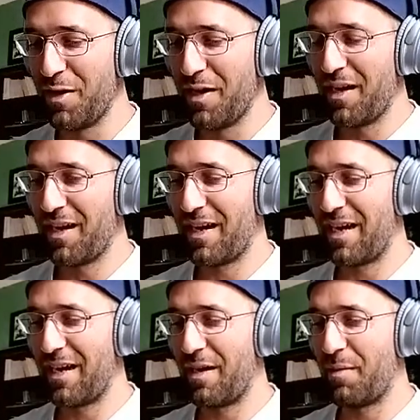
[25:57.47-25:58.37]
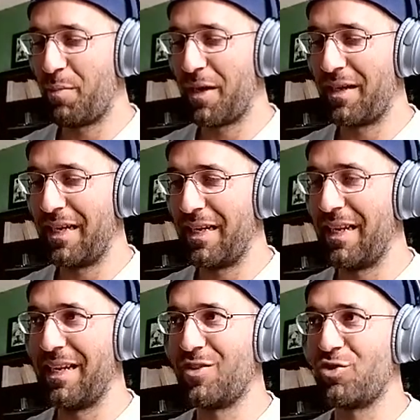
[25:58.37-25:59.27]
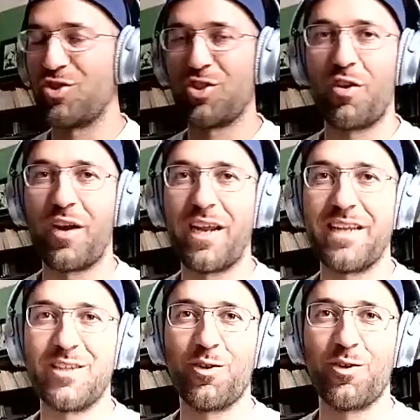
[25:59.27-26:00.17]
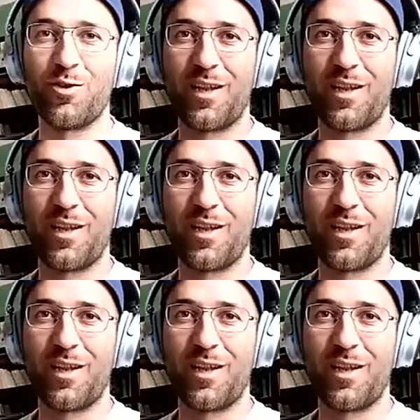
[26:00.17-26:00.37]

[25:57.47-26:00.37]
But it is just great, you know, like